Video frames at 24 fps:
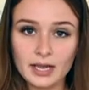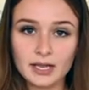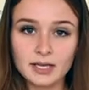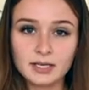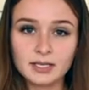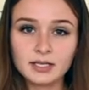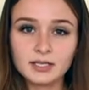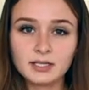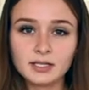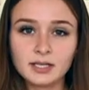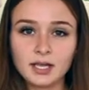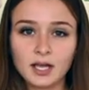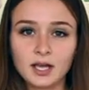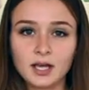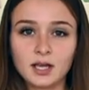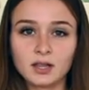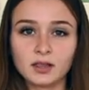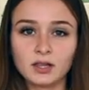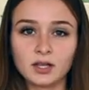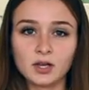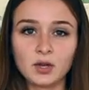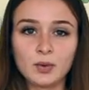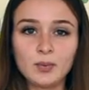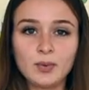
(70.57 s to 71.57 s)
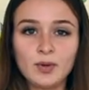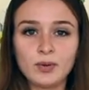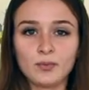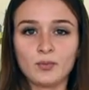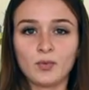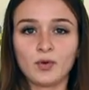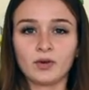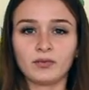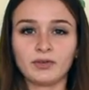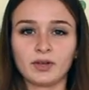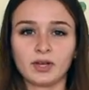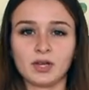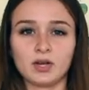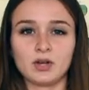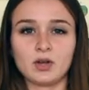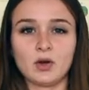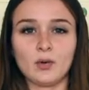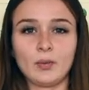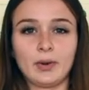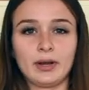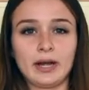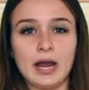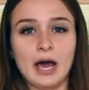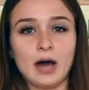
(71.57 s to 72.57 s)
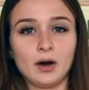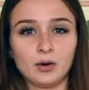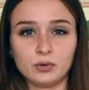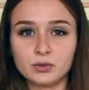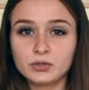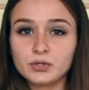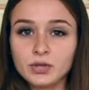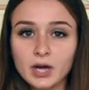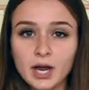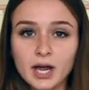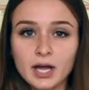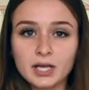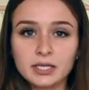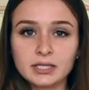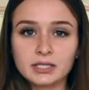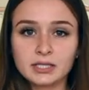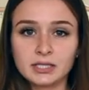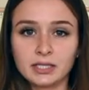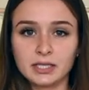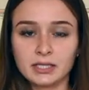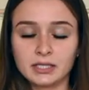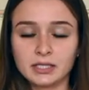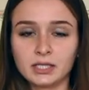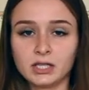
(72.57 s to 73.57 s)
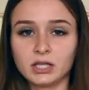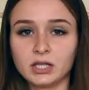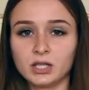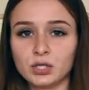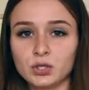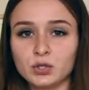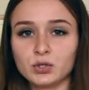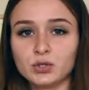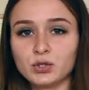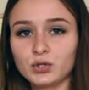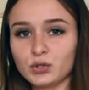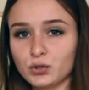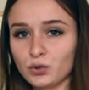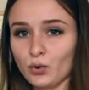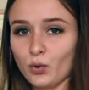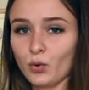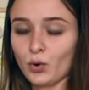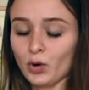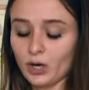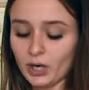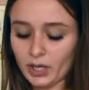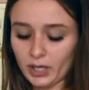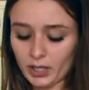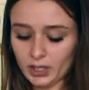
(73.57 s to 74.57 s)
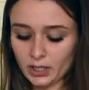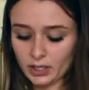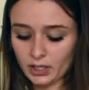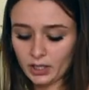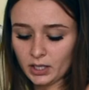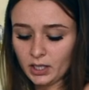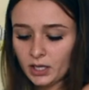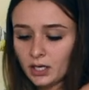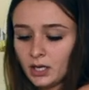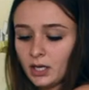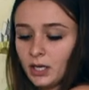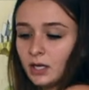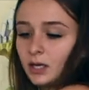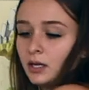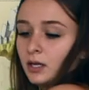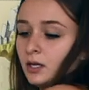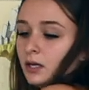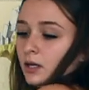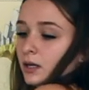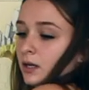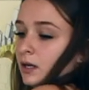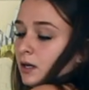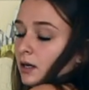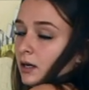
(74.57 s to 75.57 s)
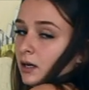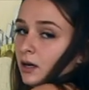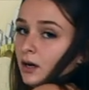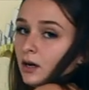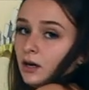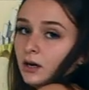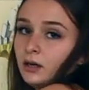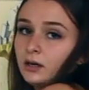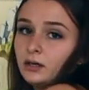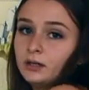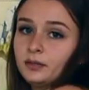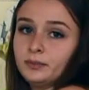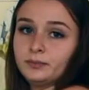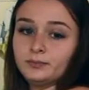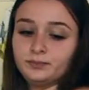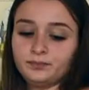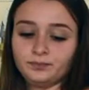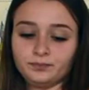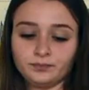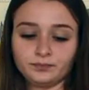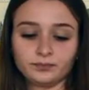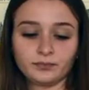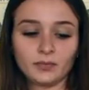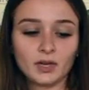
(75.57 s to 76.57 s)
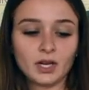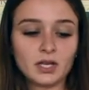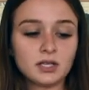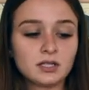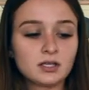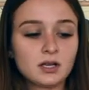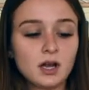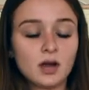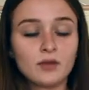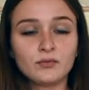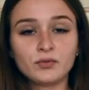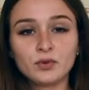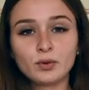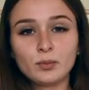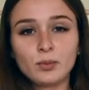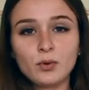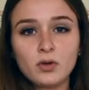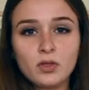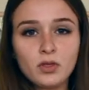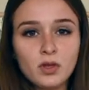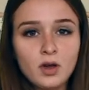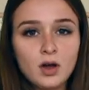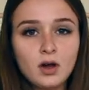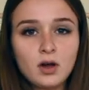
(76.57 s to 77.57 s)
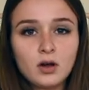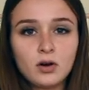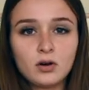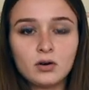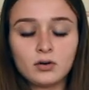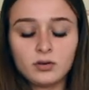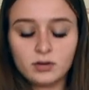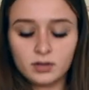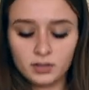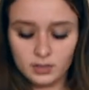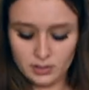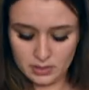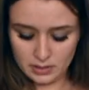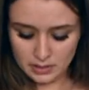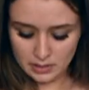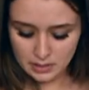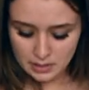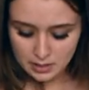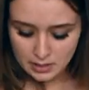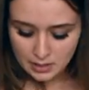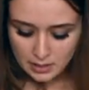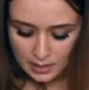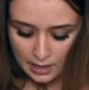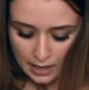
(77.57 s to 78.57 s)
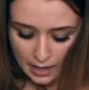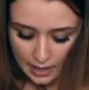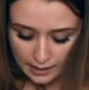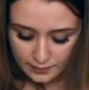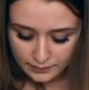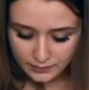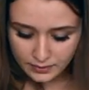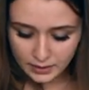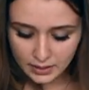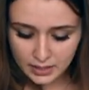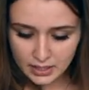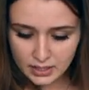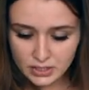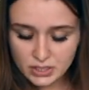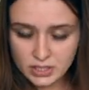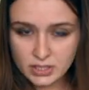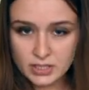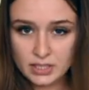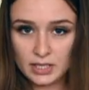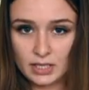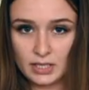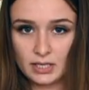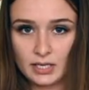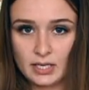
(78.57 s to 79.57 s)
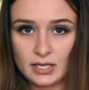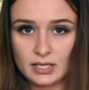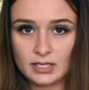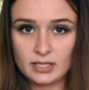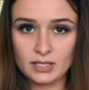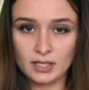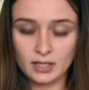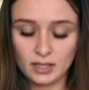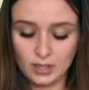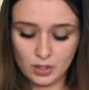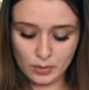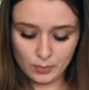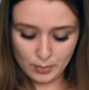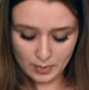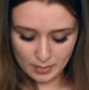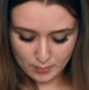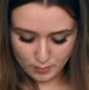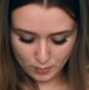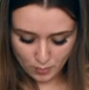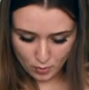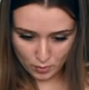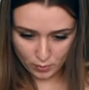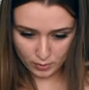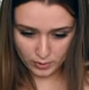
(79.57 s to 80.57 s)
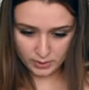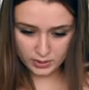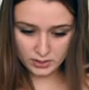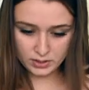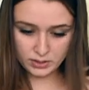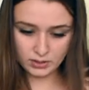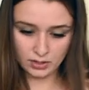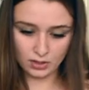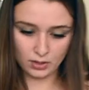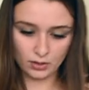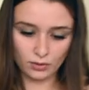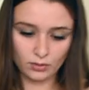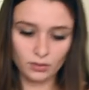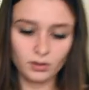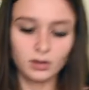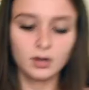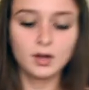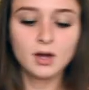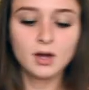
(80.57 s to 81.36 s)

is like a little bit more of like a going out dress. It's a little short. Um, it's comfortable though. I feel like it just like needs a little bit more. So